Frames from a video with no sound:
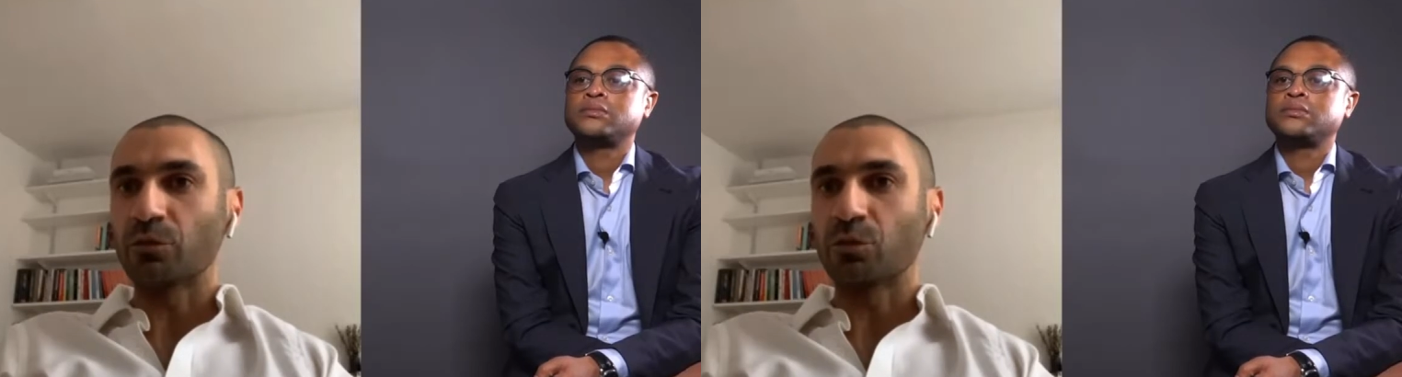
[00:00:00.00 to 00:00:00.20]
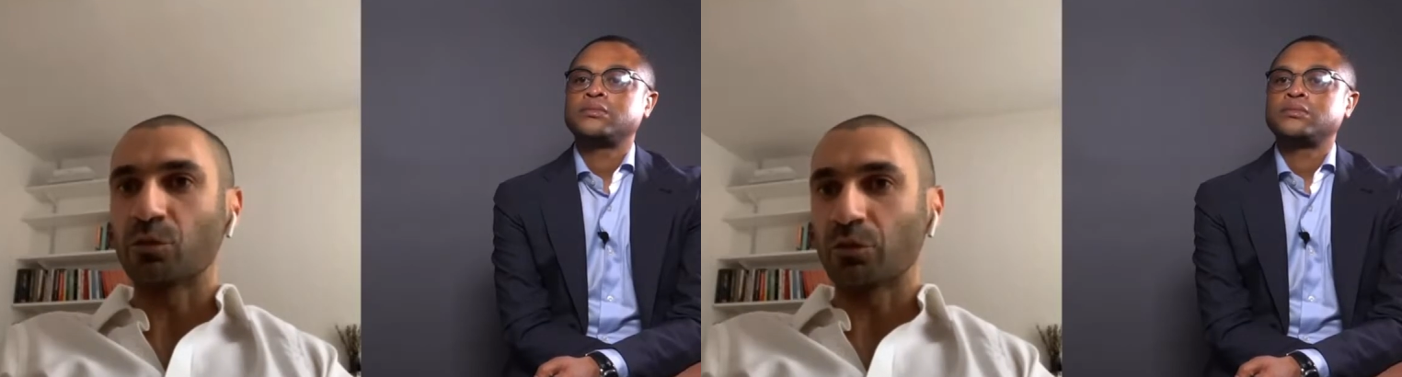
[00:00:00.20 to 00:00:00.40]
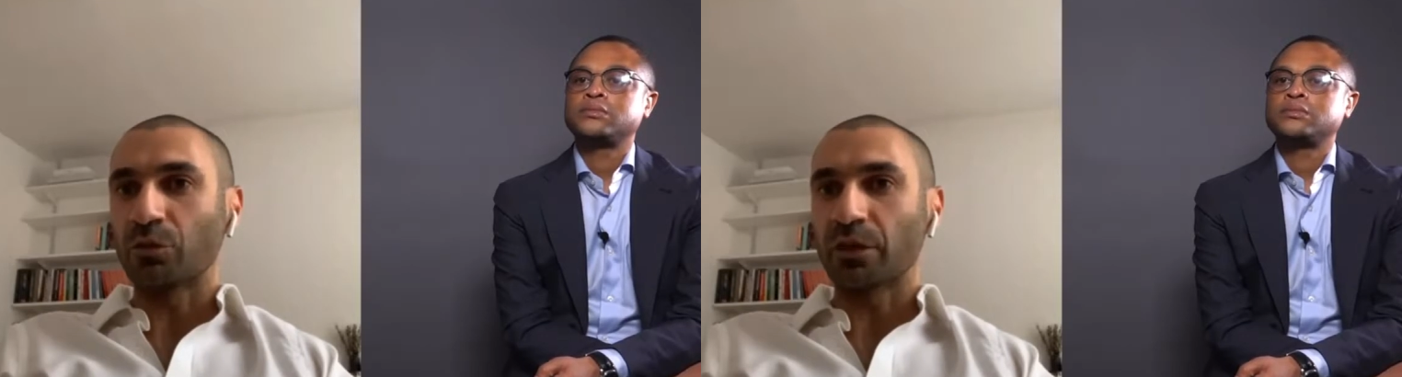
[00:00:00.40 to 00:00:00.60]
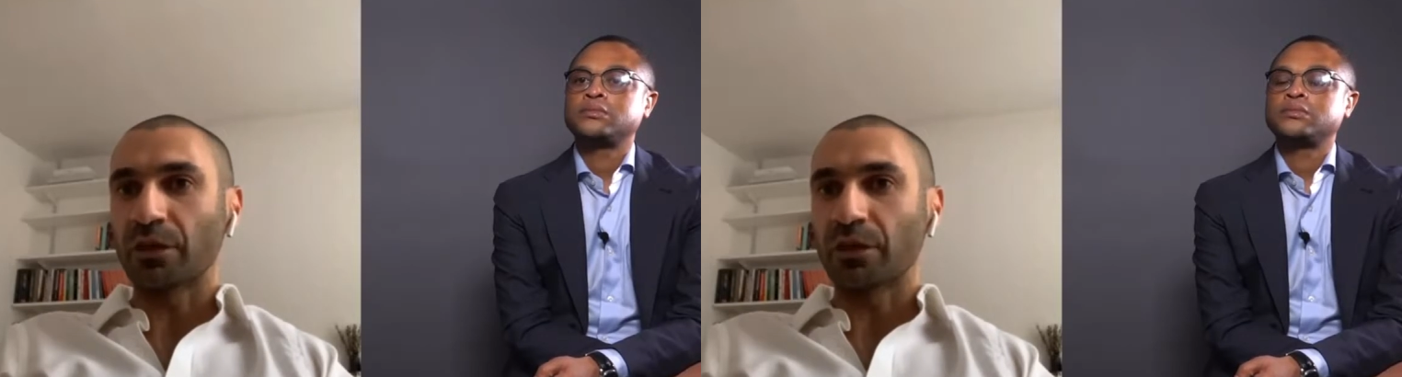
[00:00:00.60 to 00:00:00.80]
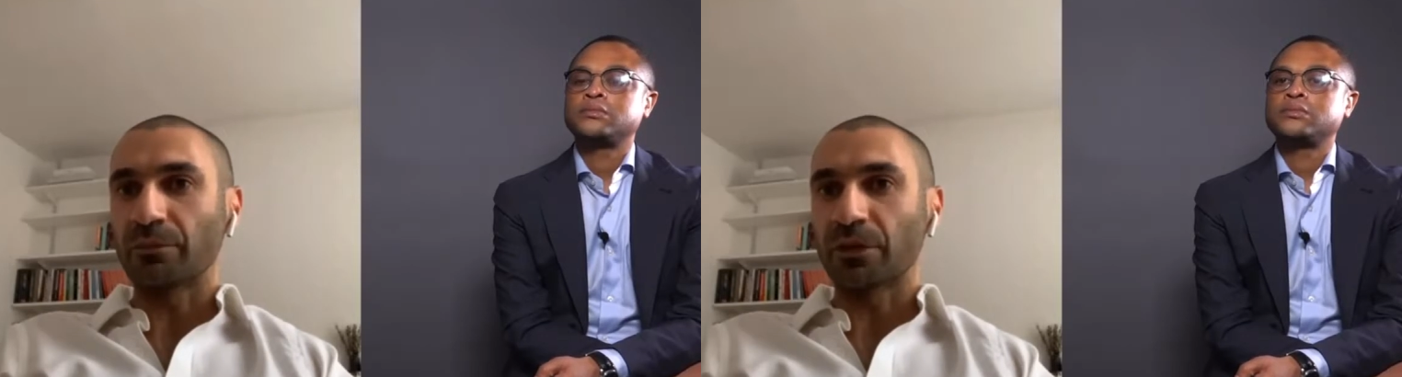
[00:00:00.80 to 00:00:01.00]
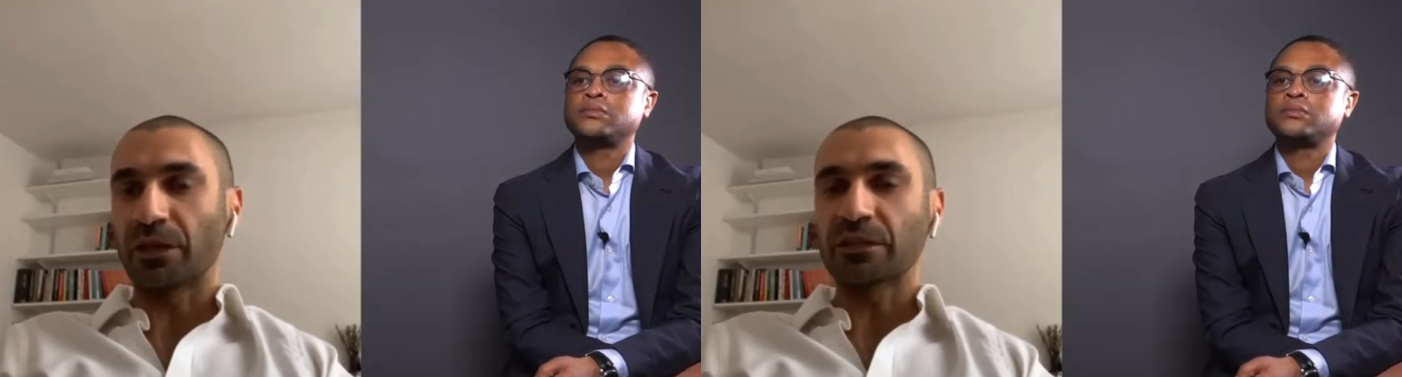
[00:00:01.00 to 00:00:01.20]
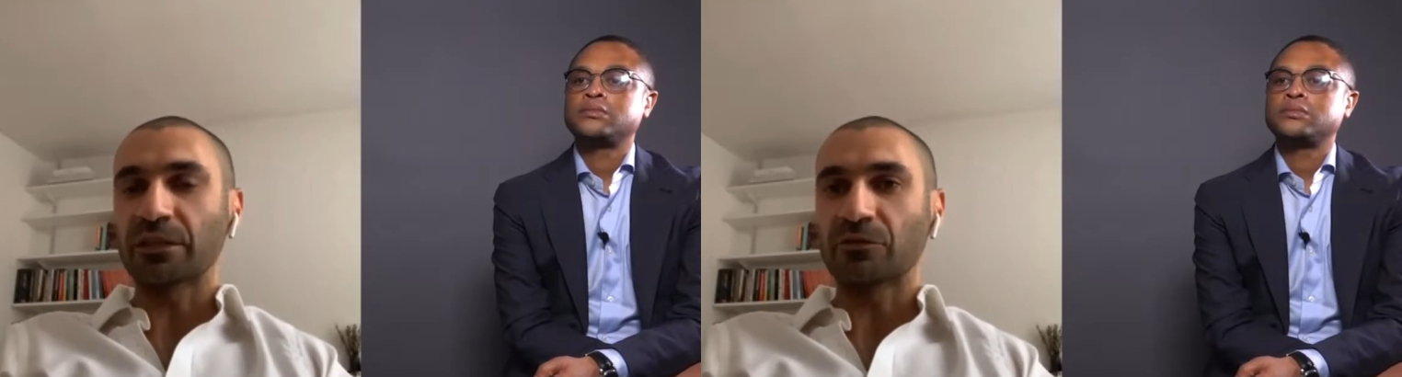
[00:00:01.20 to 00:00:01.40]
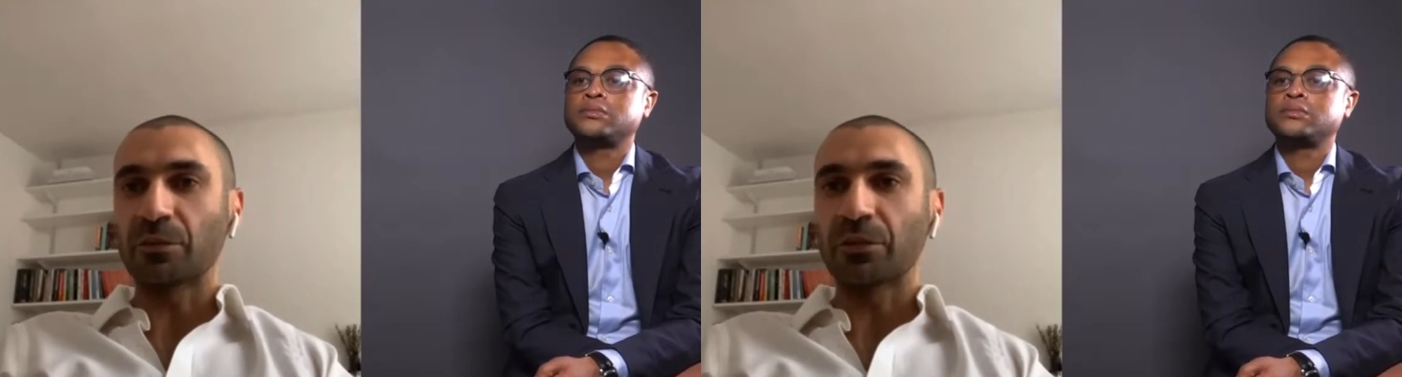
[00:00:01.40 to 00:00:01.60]
Speaker 1: were for um, the
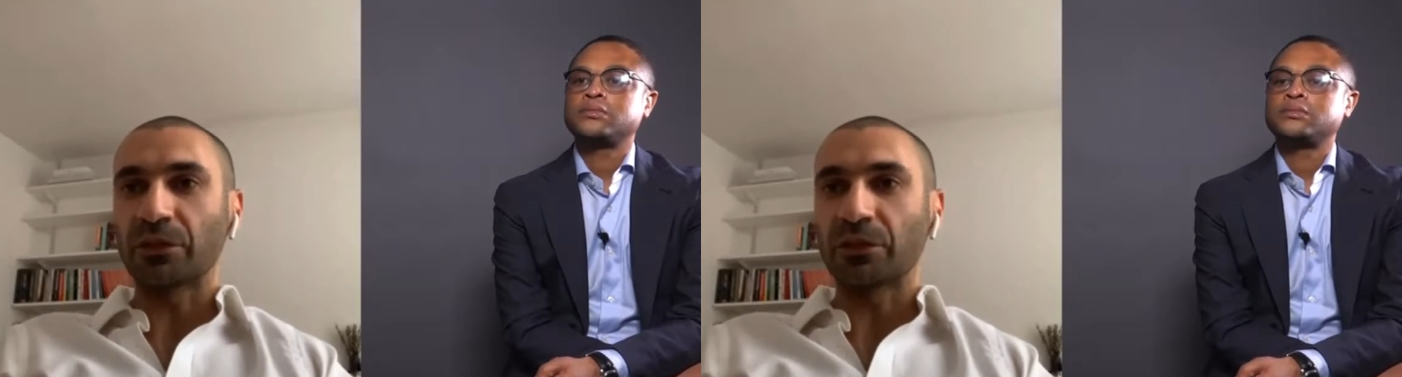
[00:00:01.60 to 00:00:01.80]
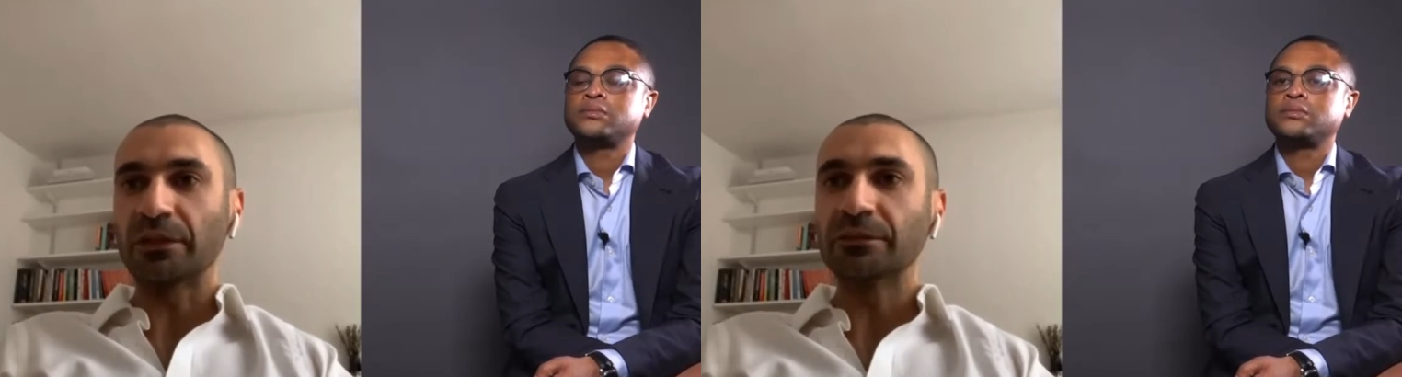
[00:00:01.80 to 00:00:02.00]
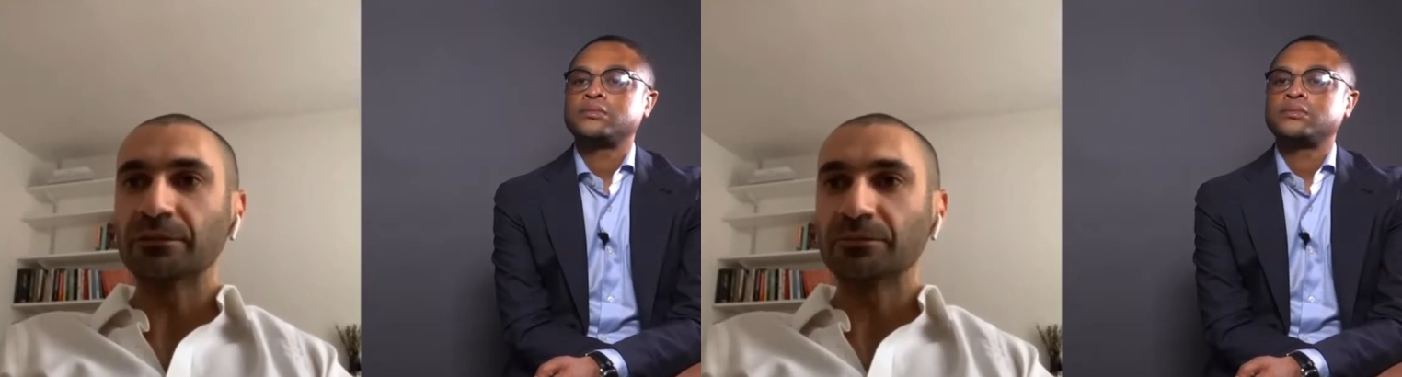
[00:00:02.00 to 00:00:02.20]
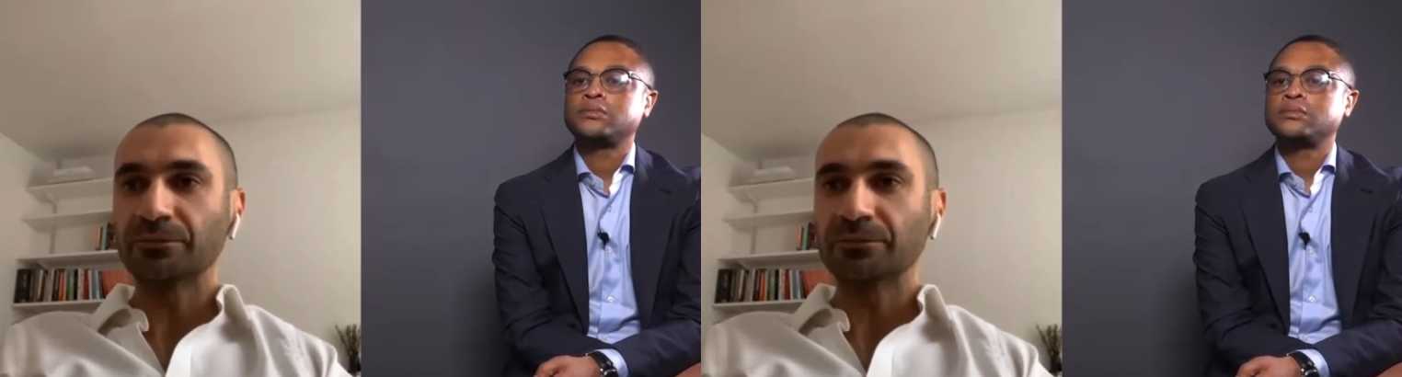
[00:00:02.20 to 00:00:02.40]
life of Impala.